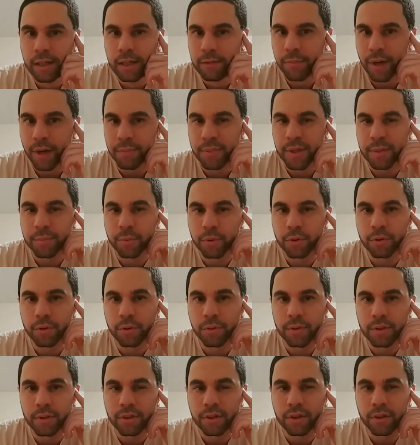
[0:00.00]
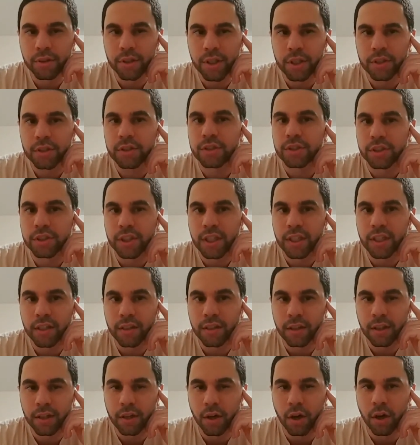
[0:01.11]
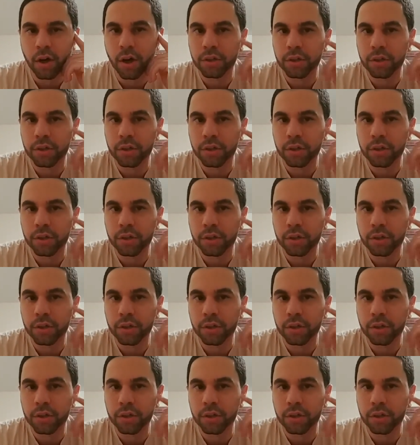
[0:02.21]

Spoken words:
by people who, they just see it and they, oh,